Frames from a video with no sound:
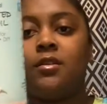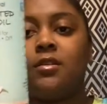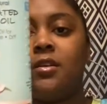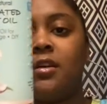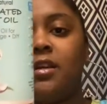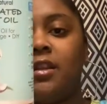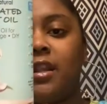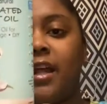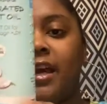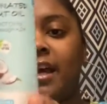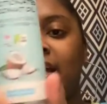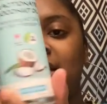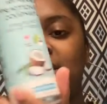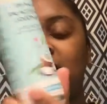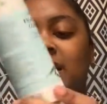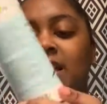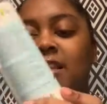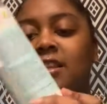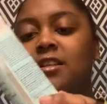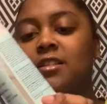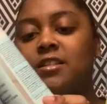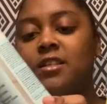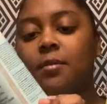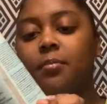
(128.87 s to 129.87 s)
and like I said,
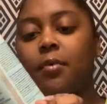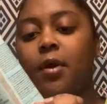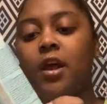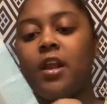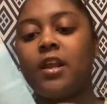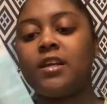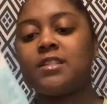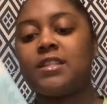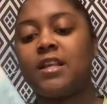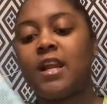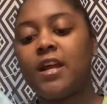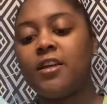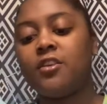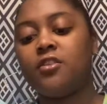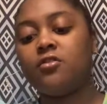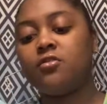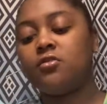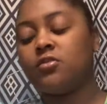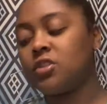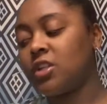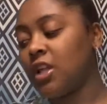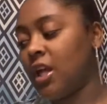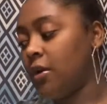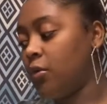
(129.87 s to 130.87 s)
these are products that I
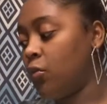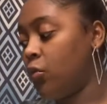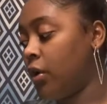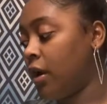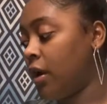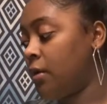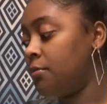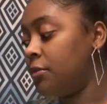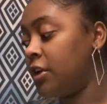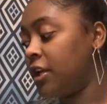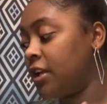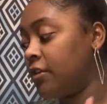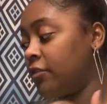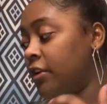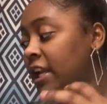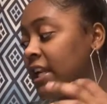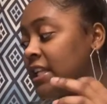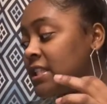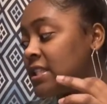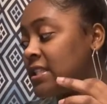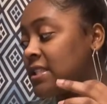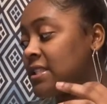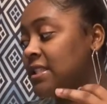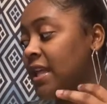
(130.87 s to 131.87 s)
use like when I'm getting ready
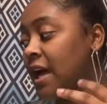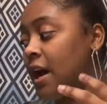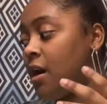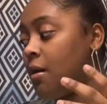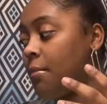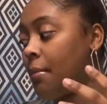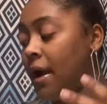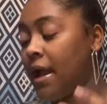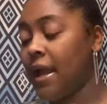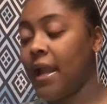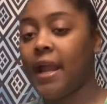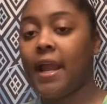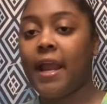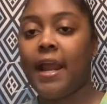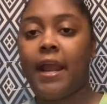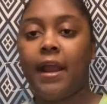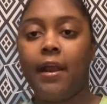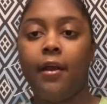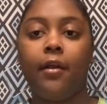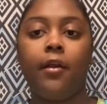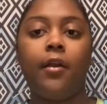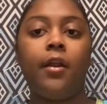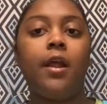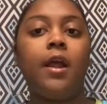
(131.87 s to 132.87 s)
to style my
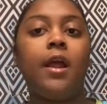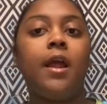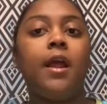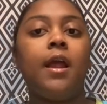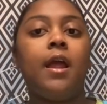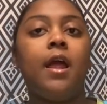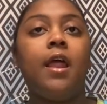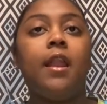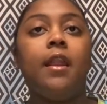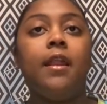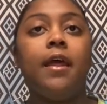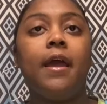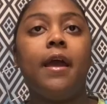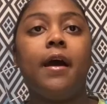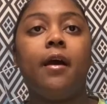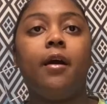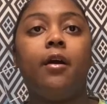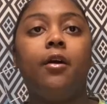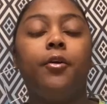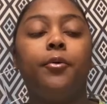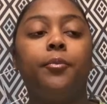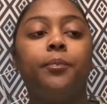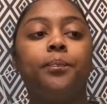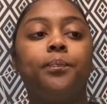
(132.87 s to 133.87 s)
hair.
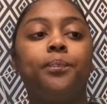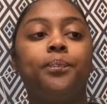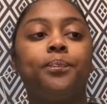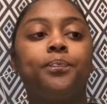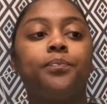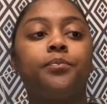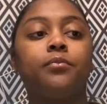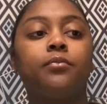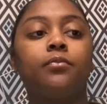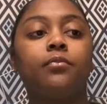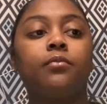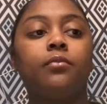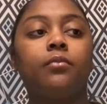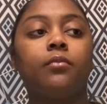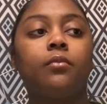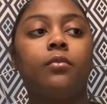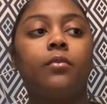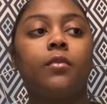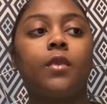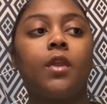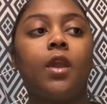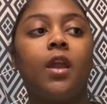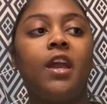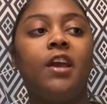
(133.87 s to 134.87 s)
Now
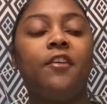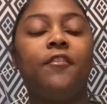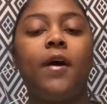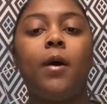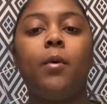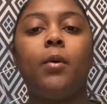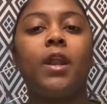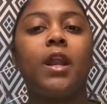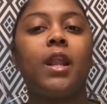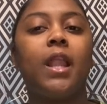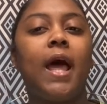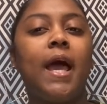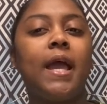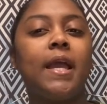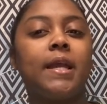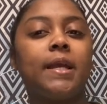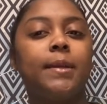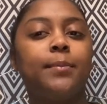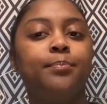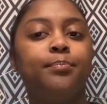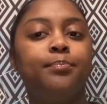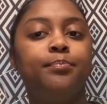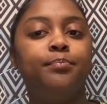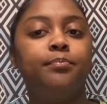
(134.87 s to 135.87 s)
if I want
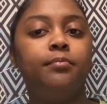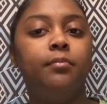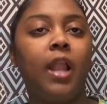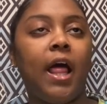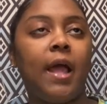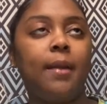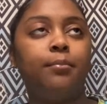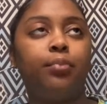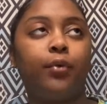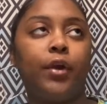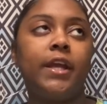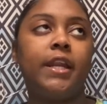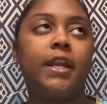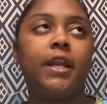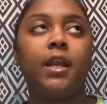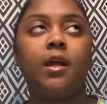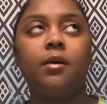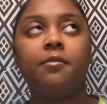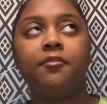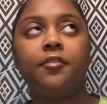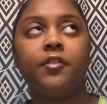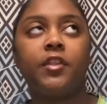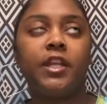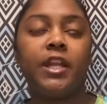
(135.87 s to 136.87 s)
to like braid it
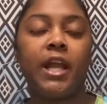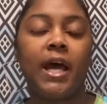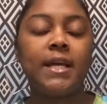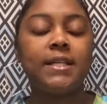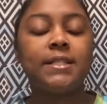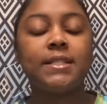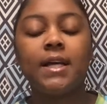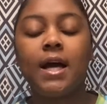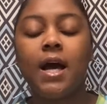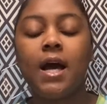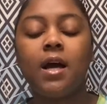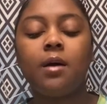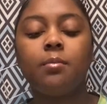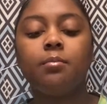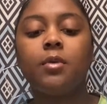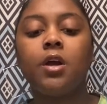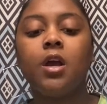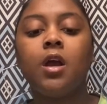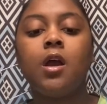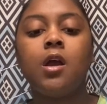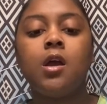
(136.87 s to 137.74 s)
up for the nighttime,